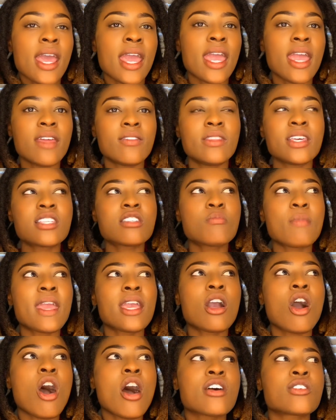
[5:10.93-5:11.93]
And this may
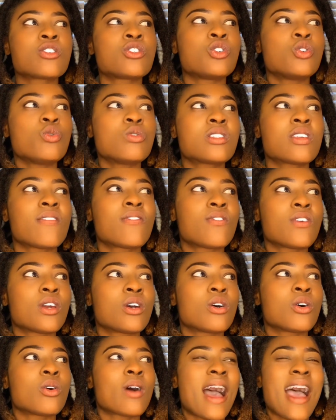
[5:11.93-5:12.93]
cause you to
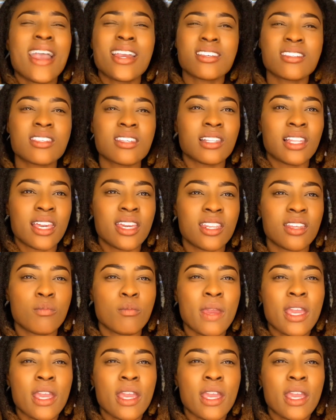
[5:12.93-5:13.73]
feel isolated,